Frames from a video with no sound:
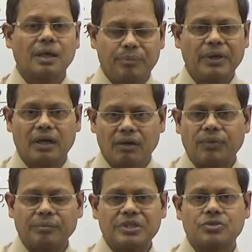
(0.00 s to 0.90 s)
appear
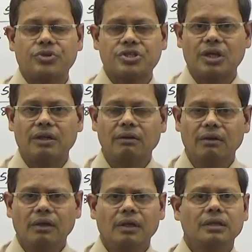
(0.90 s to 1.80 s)
from this question
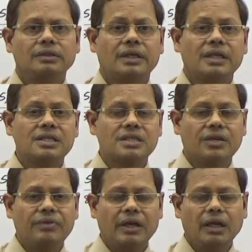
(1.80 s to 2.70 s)
that he is
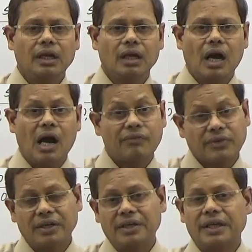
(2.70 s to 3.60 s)
giving
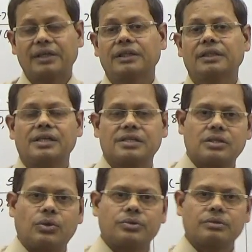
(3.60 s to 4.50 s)
after deducting the
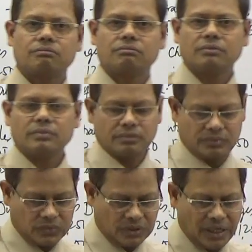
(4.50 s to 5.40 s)
discount.
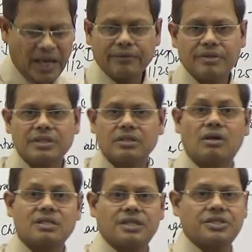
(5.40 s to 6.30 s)
the language is
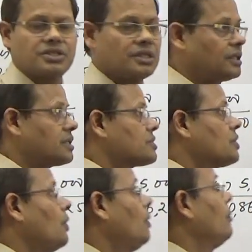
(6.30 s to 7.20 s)
not suggesting that.
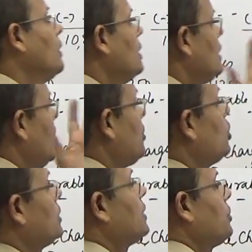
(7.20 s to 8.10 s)
So,
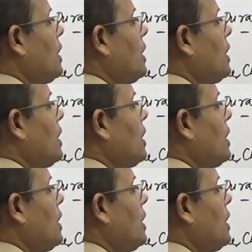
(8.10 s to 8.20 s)
about that you